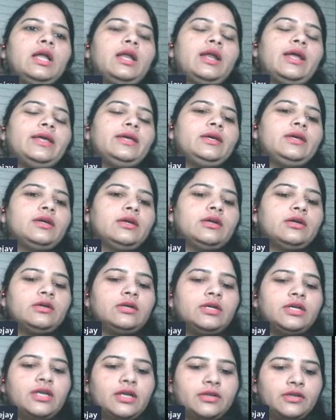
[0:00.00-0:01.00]
like
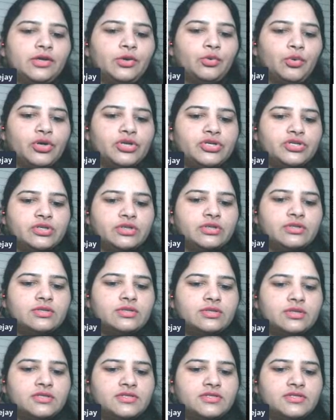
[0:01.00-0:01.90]
in other questions,